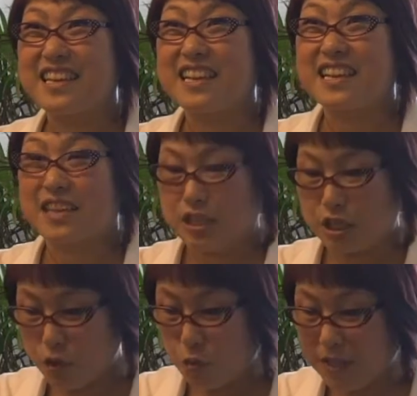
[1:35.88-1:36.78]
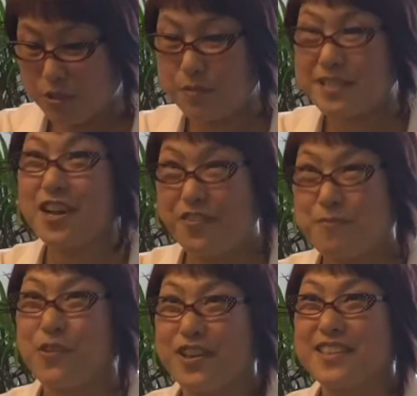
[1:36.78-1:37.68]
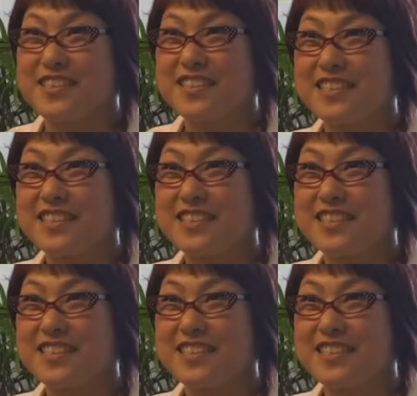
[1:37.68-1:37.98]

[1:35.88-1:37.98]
You want to be self-employed?